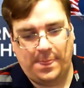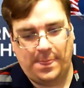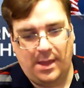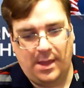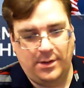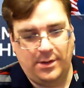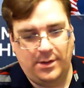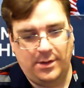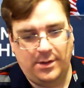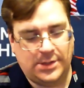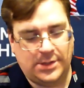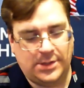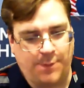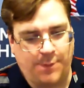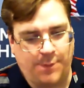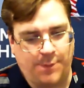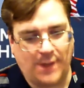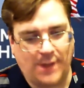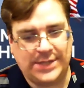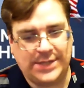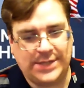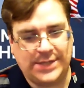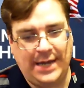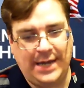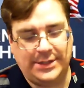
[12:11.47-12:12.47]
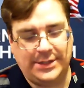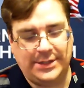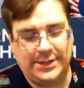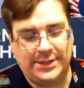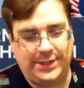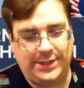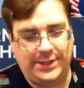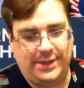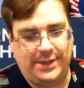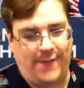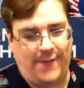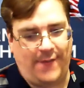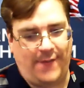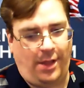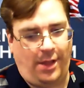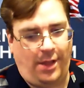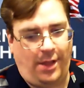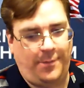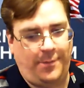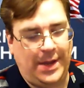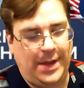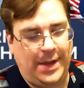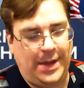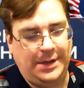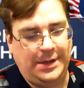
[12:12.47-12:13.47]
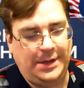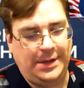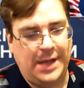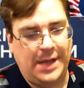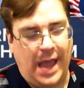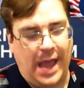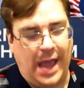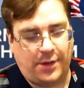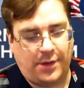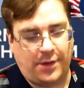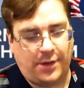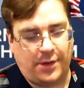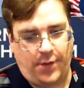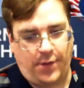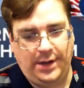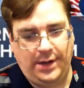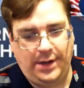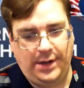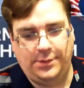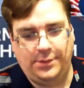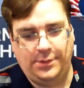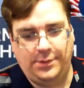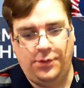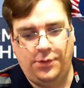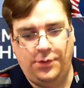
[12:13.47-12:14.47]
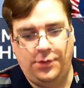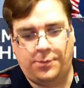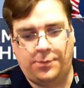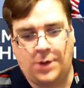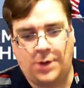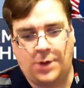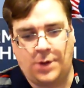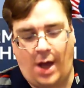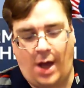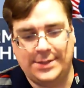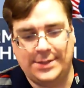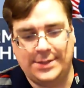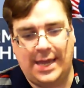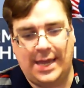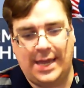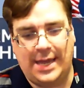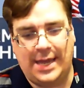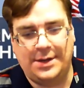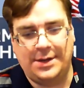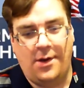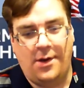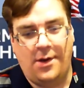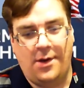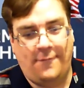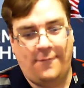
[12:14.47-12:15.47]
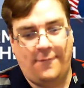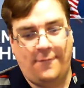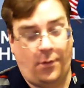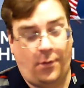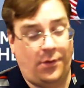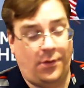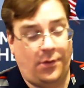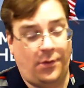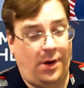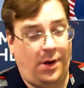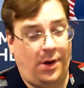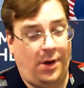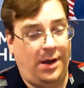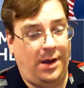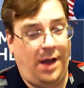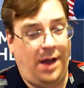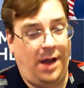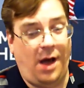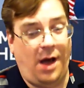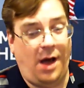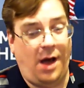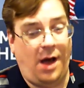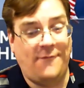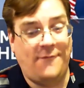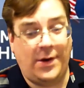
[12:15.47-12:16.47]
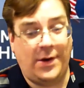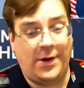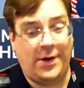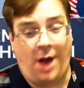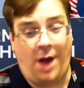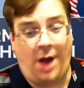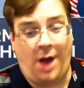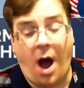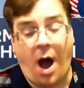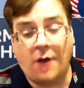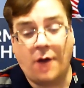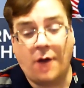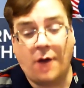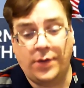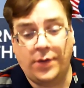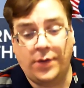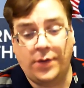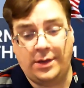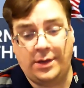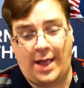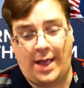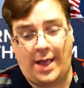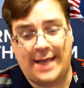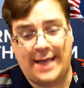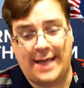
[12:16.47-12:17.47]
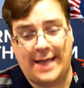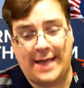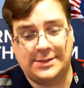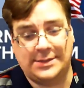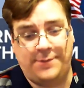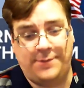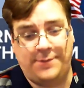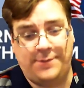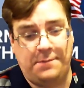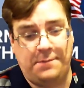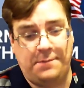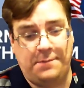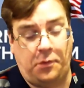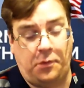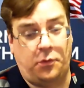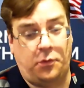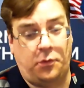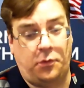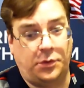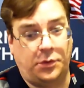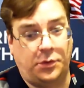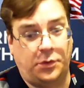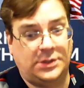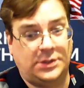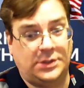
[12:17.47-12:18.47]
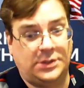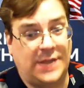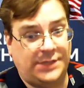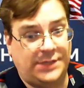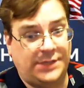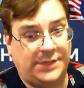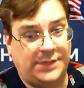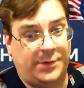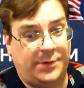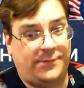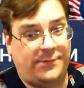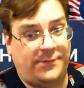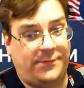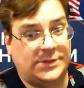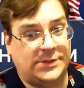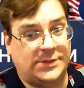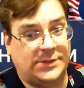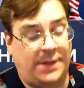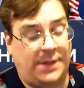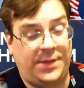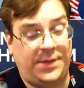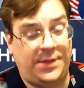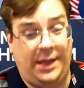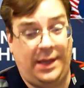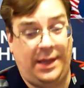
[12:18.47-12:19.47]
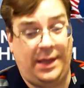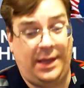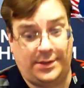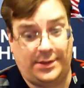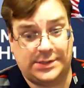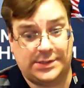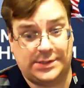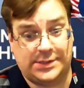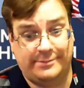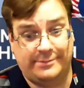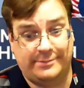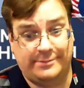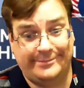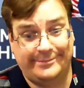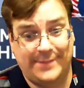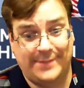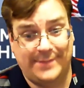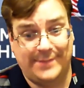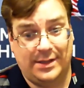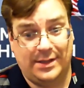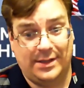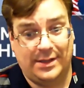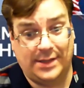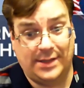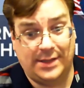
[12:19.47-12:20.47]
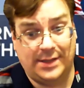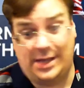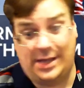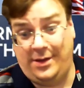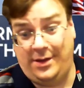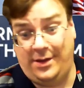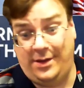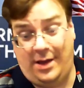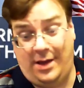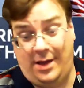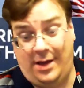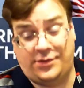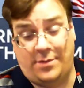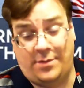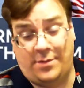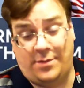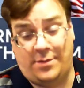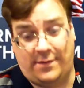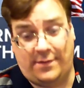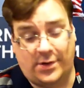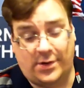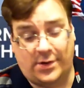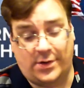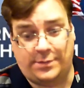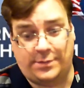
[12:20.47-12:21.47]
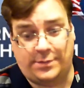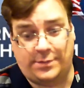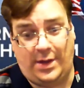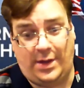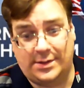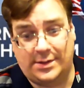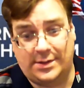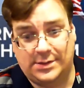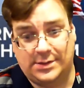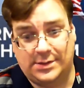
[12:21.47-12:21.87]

spontaneously developing and creating new content for a very hungry class of people who are desperate for something else. That's how you got Trump in the first place.